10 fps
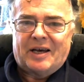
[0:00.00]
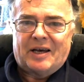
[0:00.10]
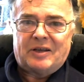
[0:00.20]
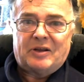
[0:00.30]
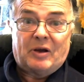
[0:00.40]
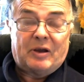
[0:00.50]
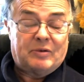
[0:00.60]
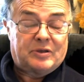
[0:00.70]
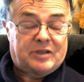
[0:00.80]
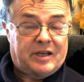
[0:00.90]
You know, he
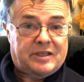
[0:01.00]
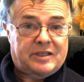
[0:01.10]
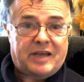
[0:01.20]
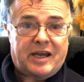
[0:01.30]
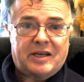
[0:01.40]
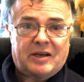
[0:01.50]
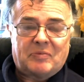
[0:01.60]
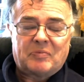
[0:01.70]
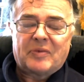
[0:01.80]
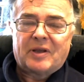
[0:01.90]
was an entertainer.
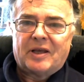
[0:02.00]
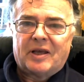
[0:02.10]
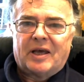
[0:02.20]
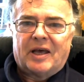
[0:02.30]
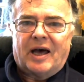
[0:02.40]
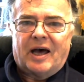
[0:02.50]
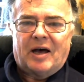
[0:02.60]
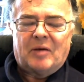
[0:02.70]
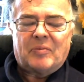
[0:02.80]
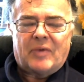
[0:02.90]

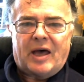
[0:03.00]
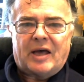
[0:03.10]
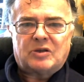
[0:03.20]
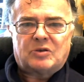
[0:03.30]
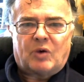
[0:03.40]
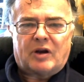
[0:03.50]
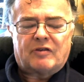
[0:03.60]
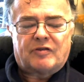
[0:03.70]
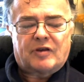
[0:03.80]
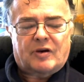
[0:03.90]
And one
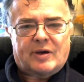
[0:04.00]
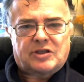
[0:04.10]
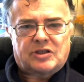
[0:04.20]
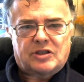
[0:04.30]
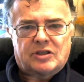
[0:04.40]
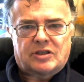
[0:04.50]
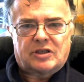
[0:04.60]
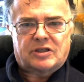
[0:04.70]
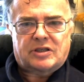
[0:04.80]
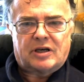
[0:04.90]
of the questions
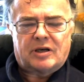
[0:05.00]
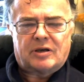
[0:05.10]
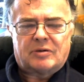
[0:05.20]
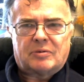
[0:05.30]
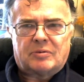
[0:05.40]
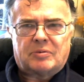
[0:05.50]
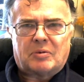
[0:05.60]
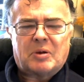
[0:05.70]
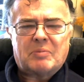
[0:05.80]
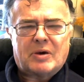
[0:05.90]
that
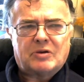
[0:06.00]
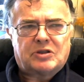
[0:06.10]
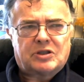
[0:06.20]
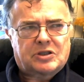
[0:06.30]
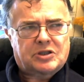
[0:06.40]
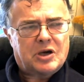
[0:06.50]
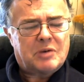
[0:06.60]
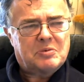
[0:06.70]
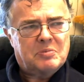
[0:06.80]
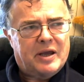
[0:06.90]
probably most
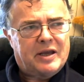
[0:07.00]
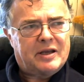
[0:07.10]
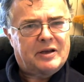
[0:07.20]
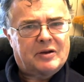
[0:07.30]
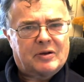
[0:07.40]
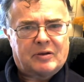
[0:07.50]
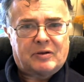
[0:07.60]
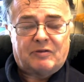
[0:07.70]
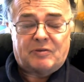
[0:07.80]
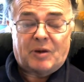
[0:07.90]
disturbed me
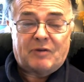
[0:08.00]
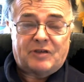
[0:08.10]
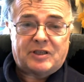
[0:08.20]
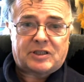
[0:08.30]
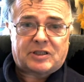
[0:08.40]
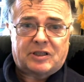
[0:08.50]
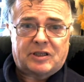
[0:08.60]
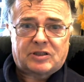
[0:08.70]
in my visits to these